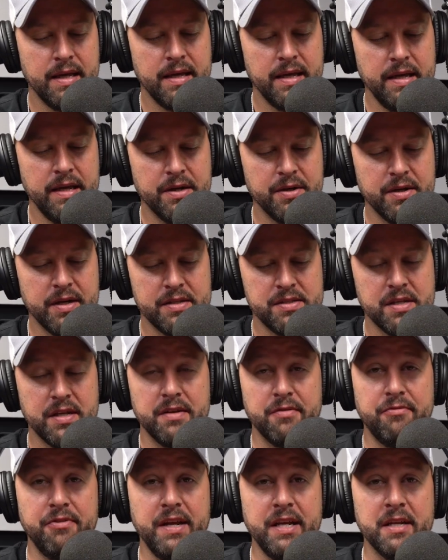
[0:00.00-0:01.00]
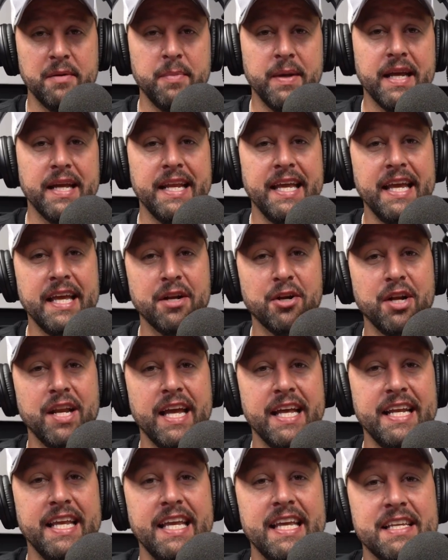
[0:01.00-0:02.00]
Internet's undefeated, man.
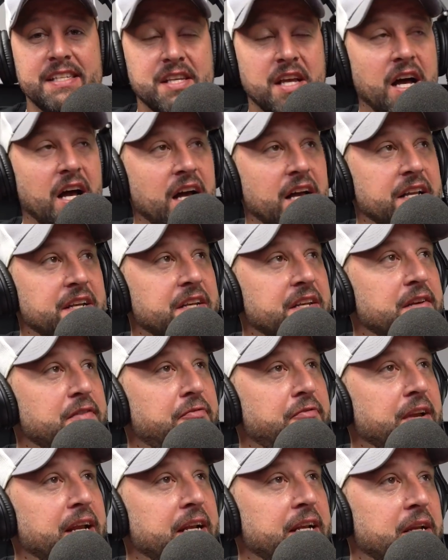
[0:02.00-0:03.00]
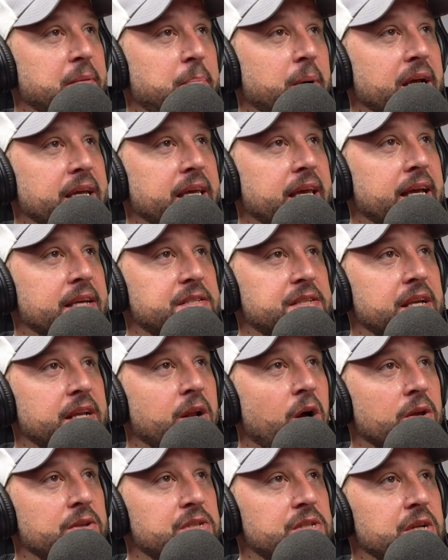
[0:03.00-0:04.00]
Internet is undefeated. But yes, in
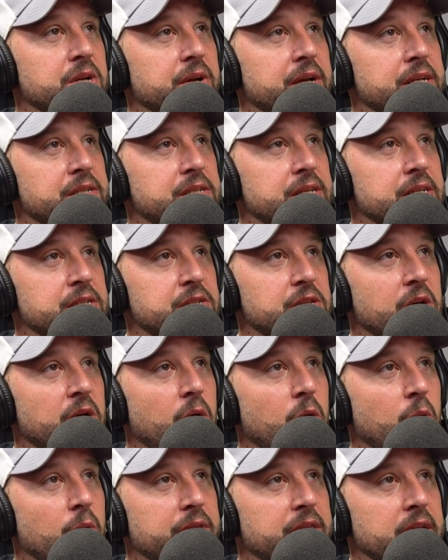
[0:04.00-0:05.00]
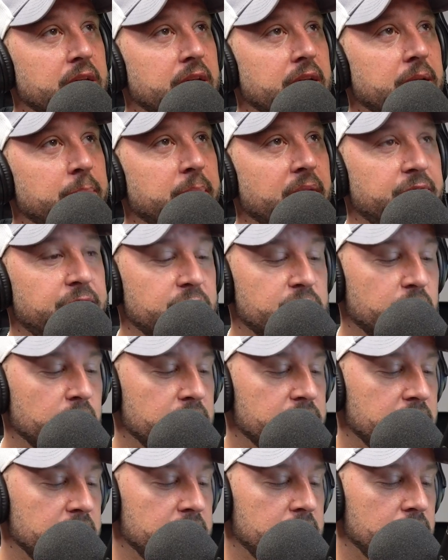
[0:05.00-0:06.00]
all seriousness, though, the Memphis
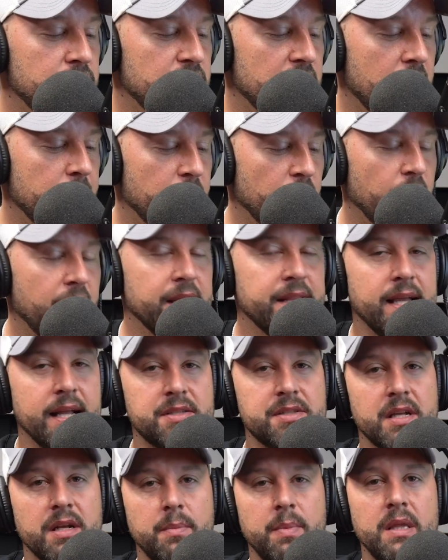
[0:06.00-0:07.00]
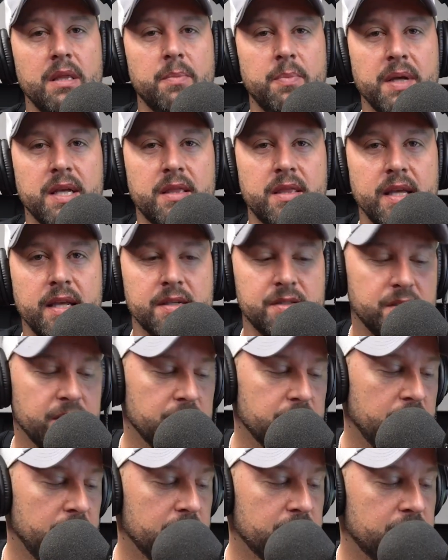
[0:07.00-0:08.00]
Grizzlies and Ja Morant, that's going to be the big thing is there
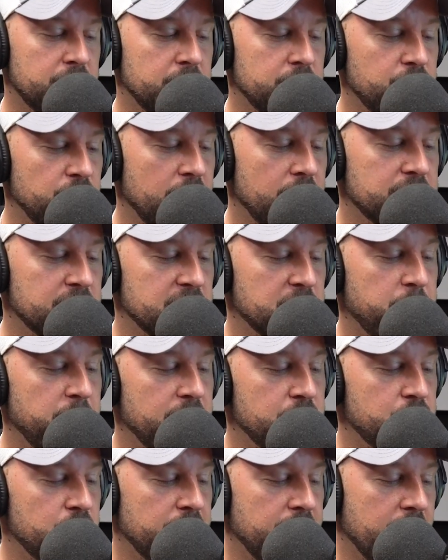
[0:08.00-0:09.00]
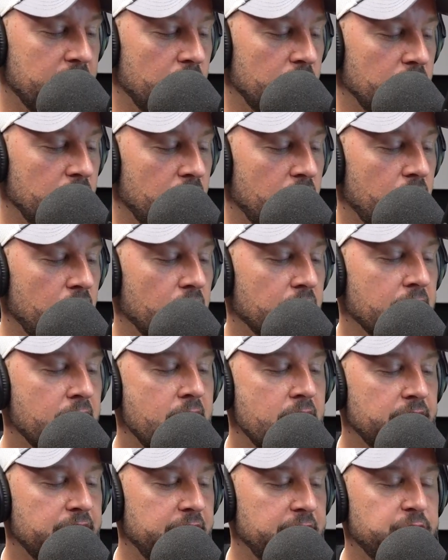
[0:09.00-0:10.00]
is the Ja suspension, how long.
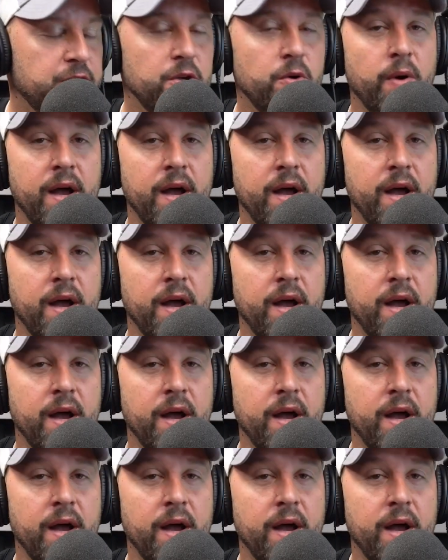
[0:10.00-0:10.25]
They do